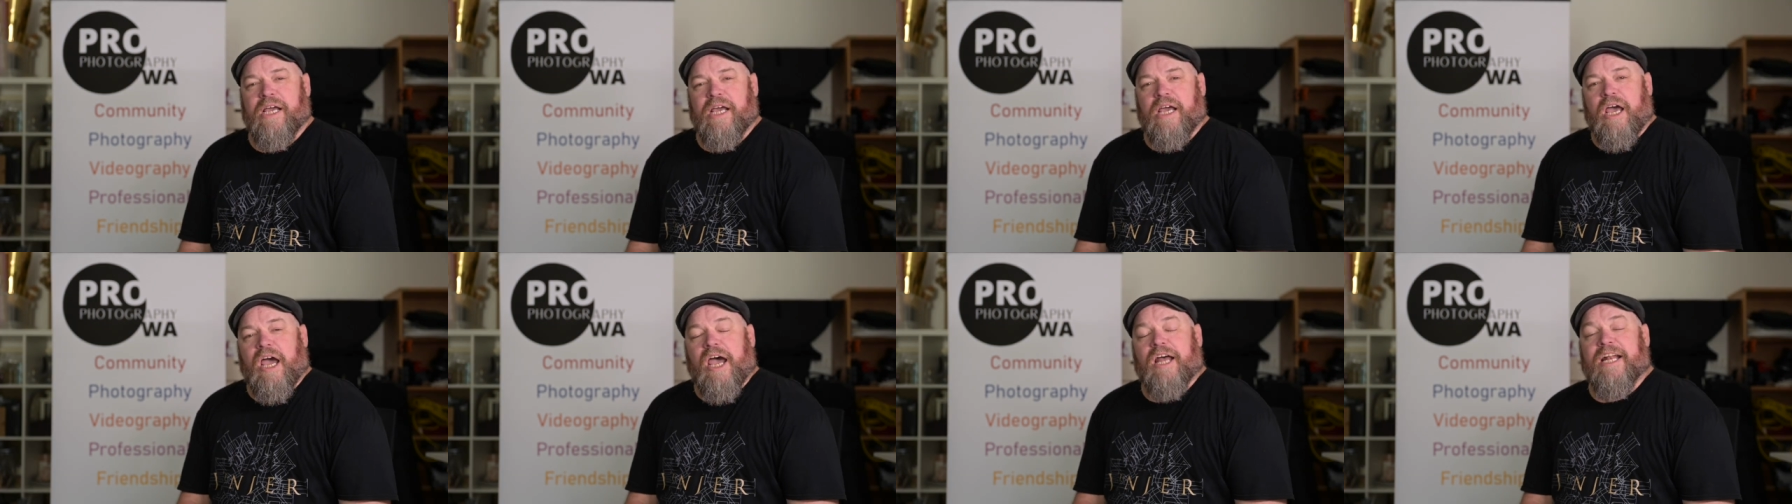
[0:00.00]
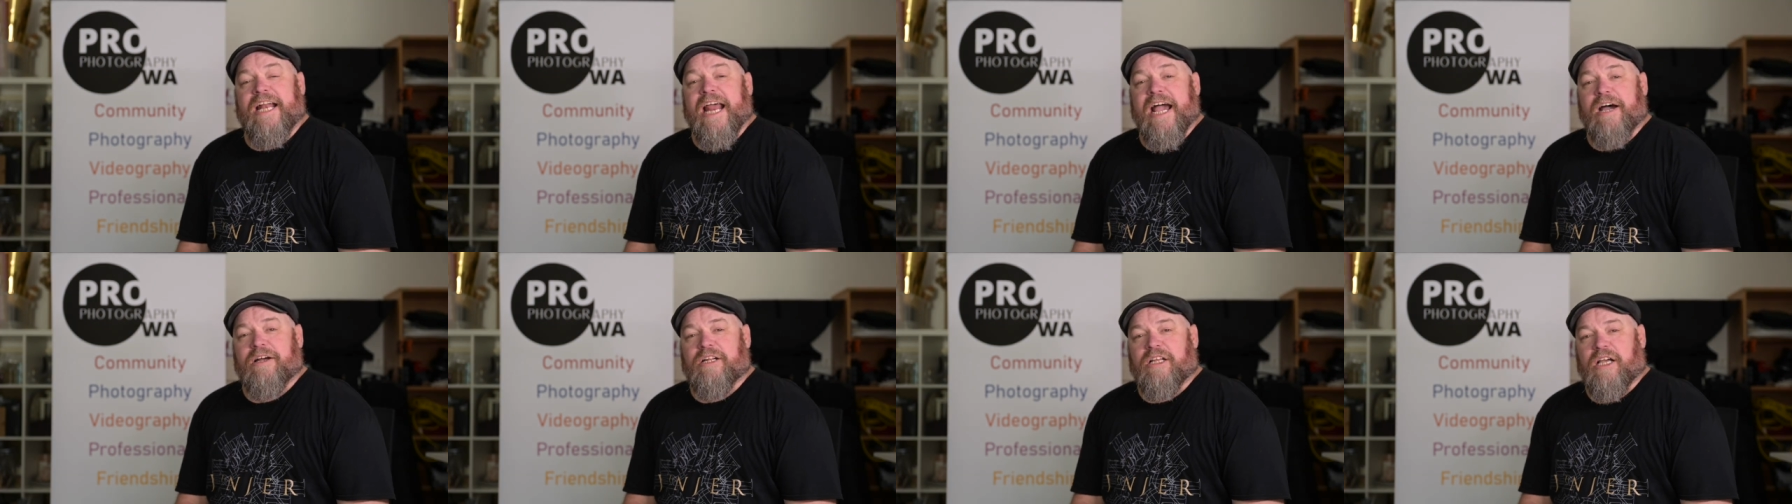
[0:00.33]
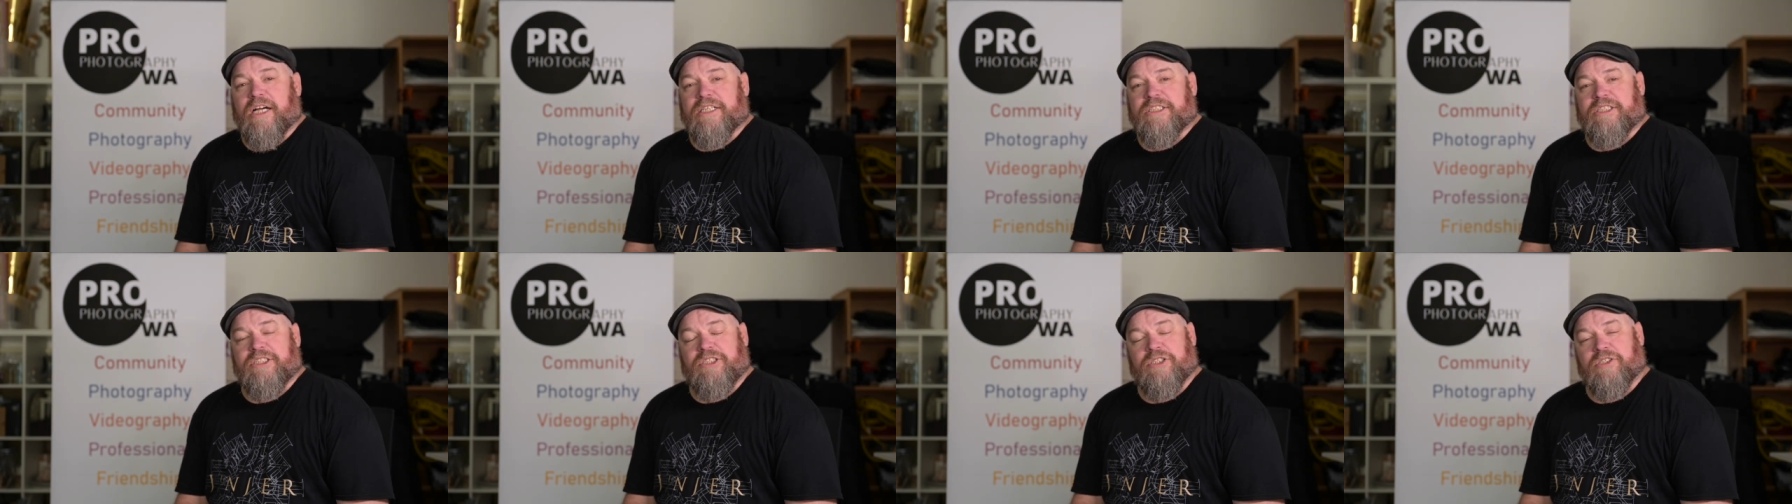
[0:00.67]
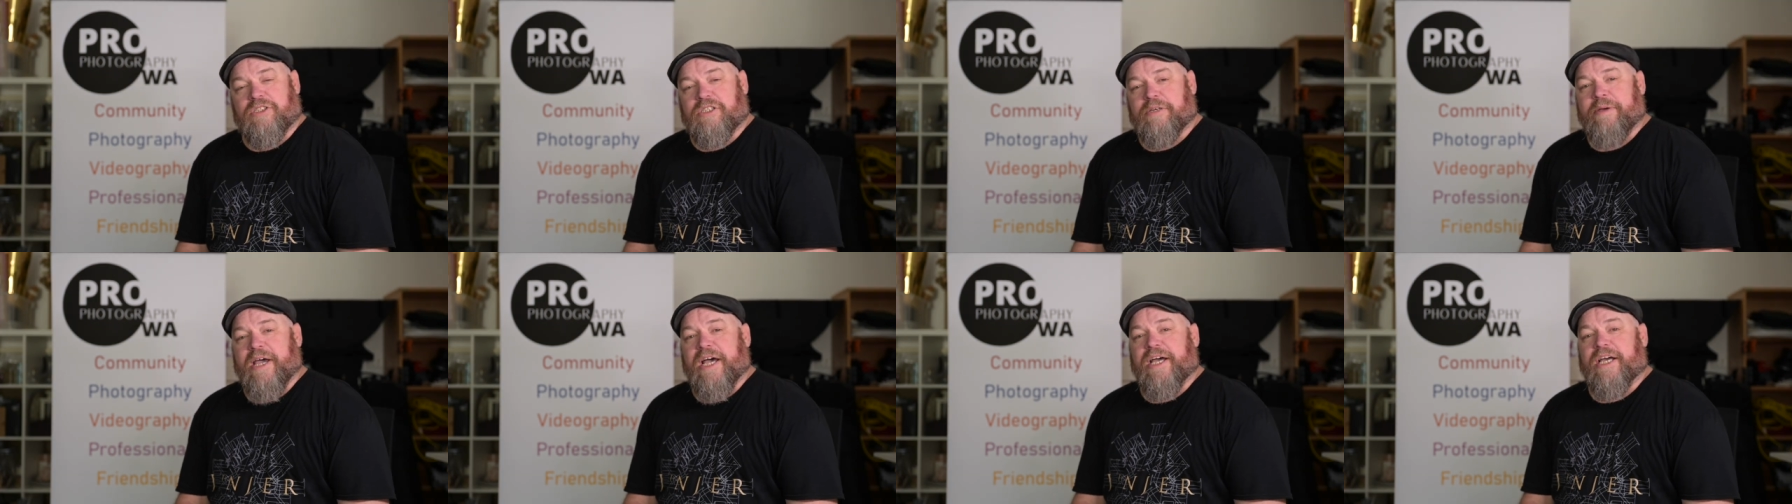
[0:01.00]
And now I'd like to talk
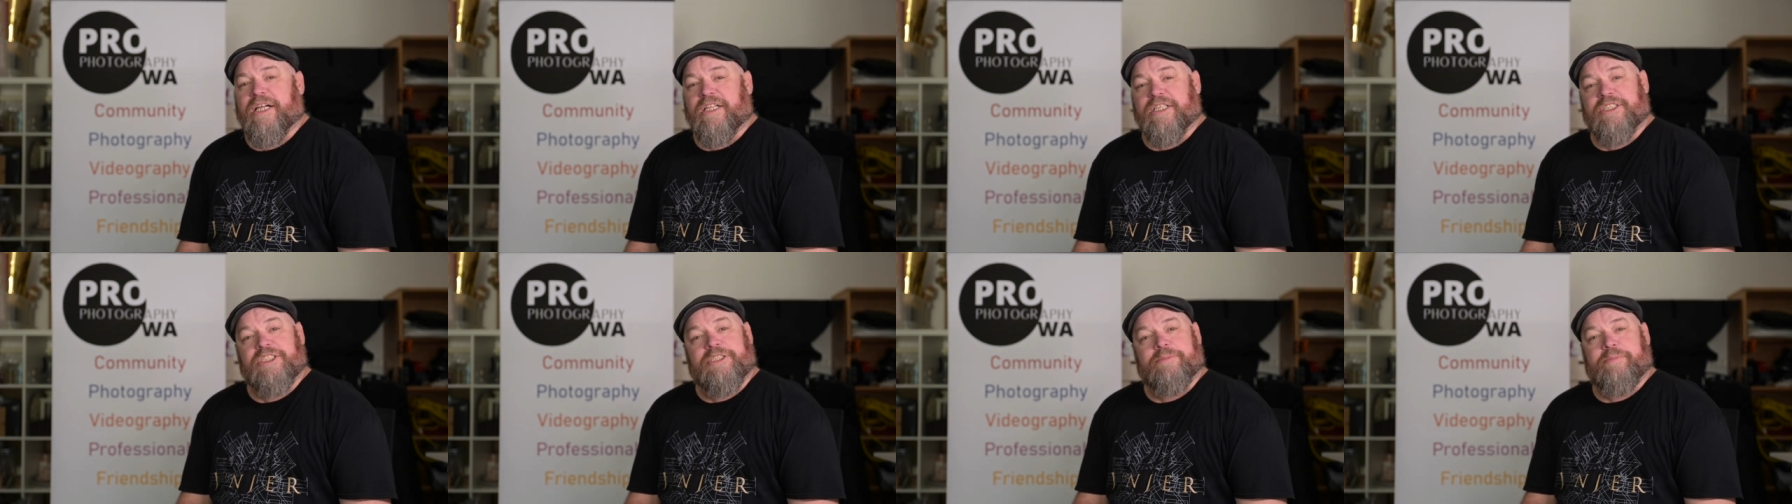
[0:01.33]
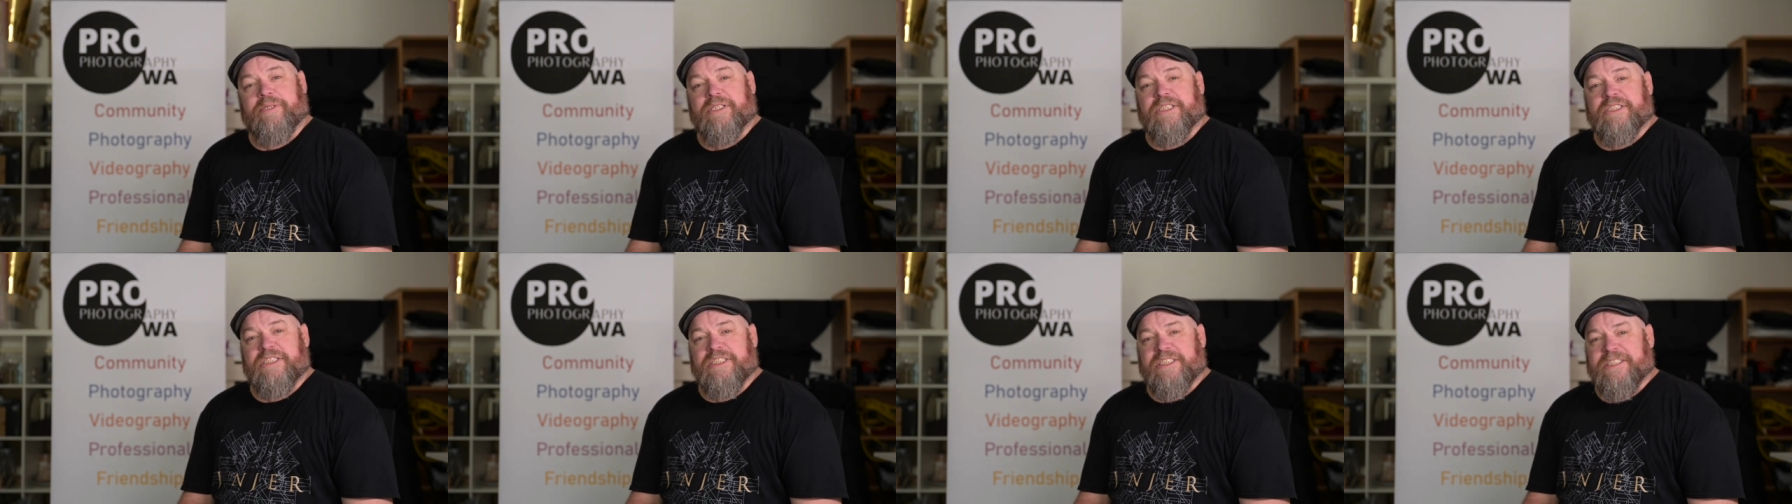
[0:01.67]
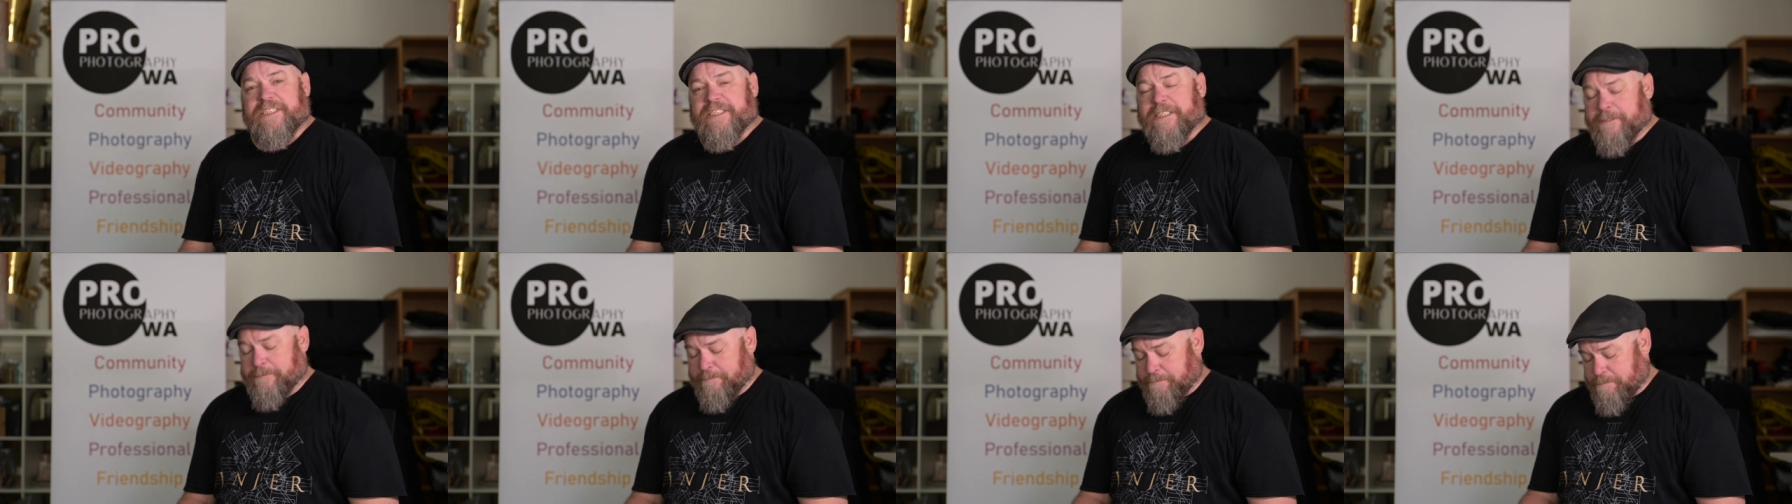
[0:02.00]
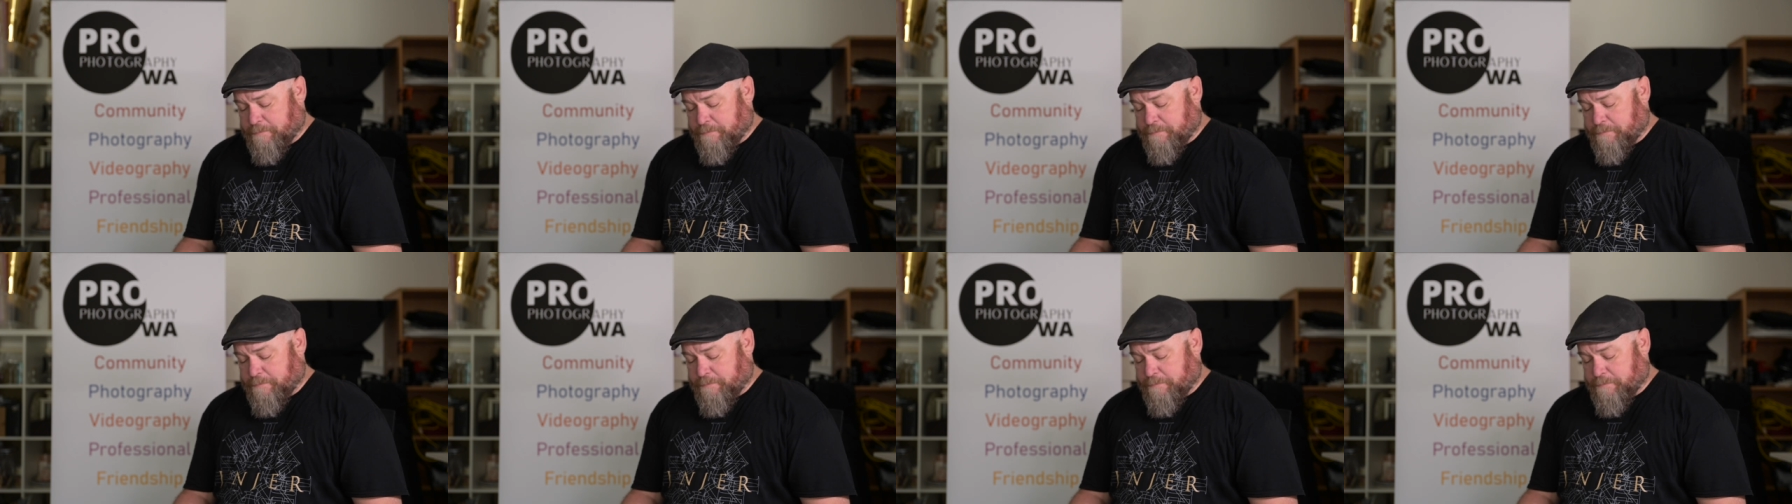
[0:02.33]
about eligibility.